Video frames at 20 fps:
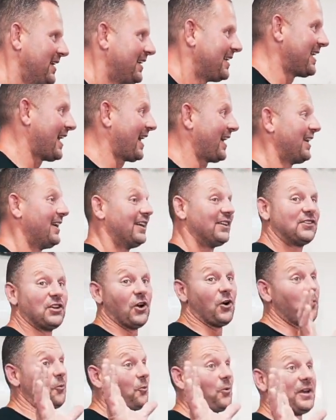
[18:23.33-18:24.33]
Yeah,
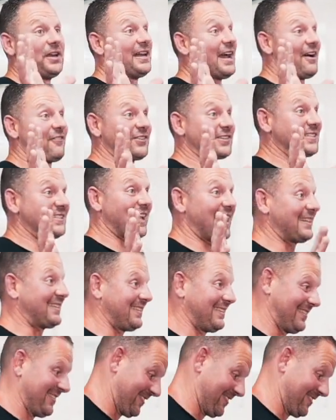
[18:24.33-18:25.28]
don't. We never said to